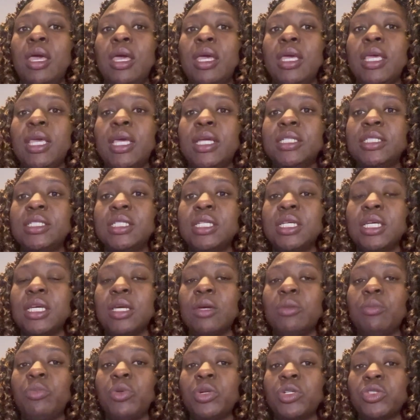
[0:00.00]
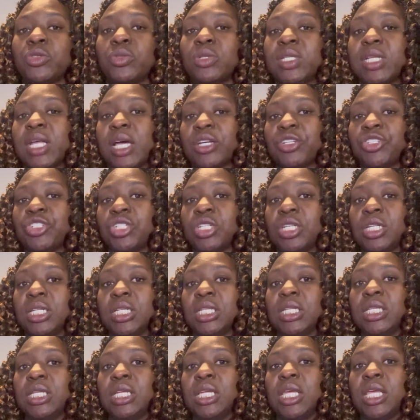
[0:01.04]
getting breast
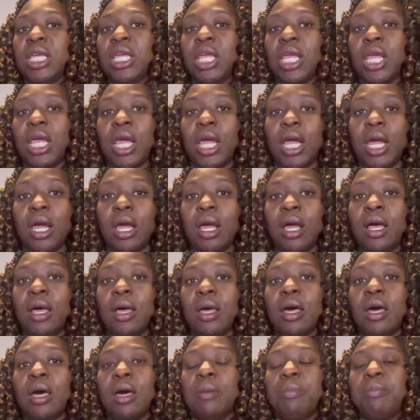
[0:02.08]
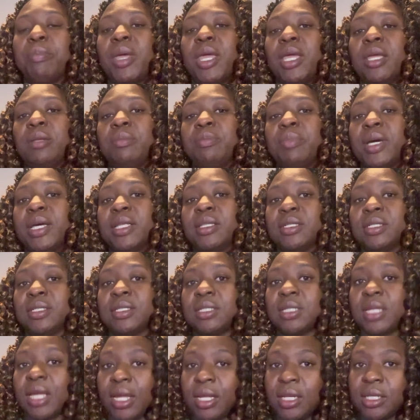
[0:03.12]
reduction here, paid by the
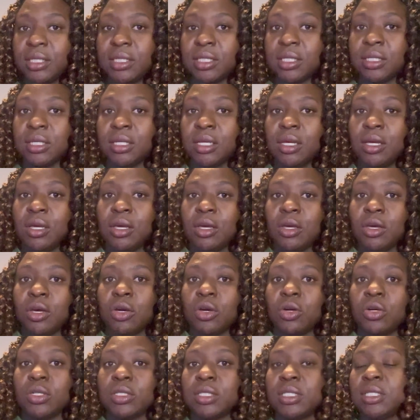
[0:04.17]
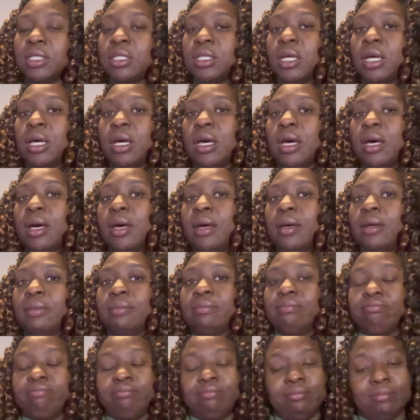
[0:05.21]
state, because
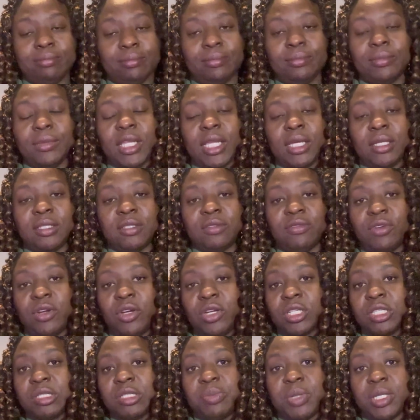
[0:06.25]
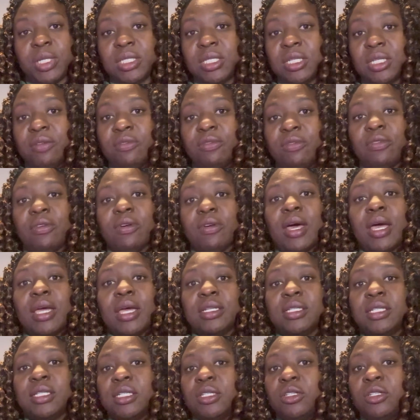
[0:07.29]
it's very expensive. I
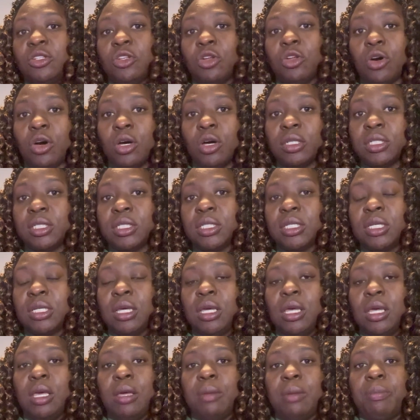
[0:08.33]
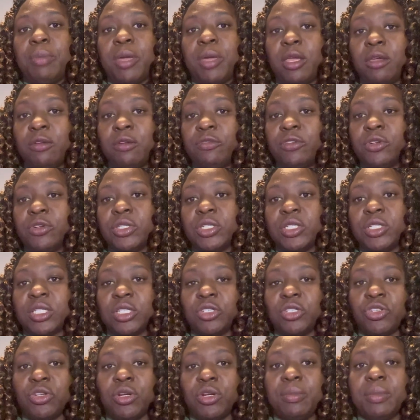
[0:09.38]
did not pay for the
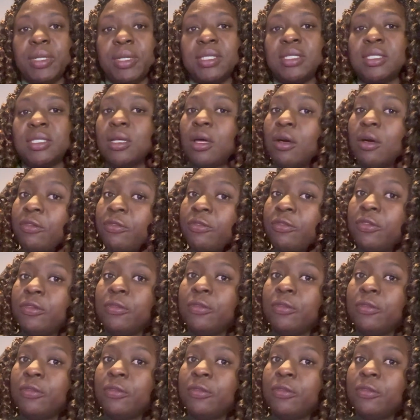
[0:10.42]
surgery myself.